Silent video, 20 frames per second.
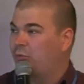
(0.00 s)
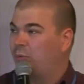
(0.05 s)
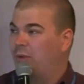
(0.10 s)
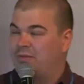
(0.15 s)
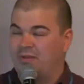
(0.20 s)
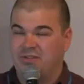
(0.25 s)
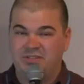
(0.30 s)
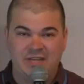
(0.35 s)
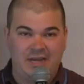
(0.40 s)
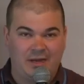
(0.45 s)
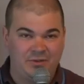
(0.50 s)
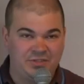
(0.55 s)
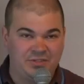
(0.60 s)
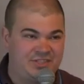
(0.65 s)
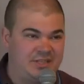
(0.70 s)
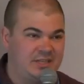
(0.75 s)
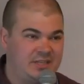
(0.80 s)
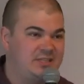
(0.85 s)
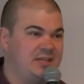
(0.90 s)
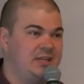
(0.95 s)
whether it's in our
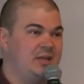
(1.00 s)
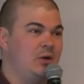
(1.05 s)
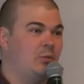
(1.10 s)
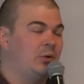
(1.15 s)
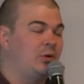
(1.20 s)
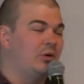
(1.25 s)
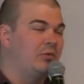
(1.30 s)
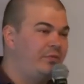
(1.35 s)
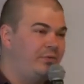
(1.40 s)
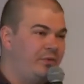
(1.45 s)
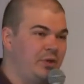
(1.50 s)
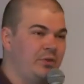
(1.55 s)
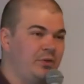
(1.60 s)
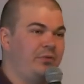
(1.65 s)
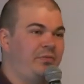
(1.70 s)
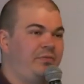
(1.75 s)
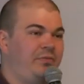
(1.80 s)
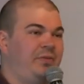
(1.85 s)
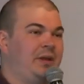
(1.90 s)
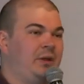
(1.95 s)
city or we go further
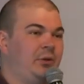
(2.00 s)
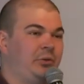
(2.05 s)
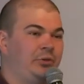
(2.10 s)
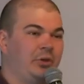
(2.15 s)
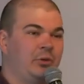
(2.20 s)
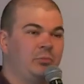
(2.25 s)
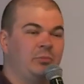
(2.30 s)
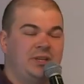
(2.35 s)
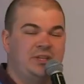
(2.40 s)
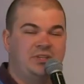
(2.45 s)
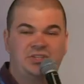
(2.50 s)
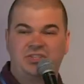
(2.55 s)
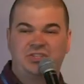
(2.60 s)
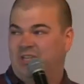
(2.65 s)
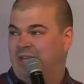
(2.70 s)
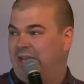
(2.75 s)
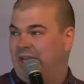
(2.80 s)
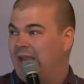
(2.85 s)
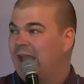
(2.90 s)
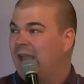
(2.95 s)
afield and we just
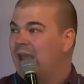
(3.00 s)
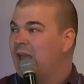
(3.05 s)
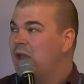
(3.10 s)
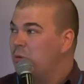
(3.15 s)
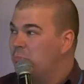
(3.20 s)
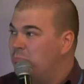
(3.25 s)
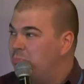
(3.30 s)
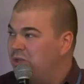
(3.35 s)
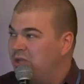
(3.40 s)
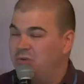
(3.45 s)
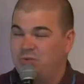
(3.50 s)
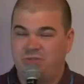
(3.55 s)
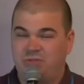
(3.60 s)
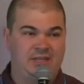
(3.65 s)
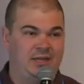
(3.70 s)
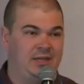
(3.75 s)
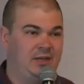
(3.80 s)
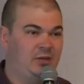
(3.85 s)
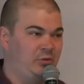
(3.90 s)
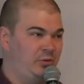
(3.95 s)
see
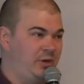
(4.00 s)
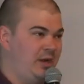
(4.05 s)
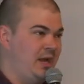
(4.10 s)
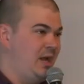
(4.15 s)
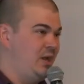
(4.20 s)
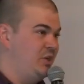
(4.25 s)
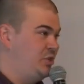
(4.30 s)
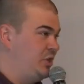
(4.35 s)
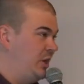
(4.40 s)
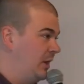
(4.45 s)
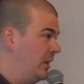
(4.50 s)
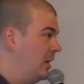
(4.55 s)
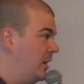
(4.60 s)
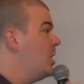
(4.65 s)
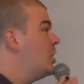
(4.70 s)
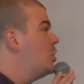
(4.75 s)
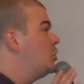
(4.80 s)
beauty in creation,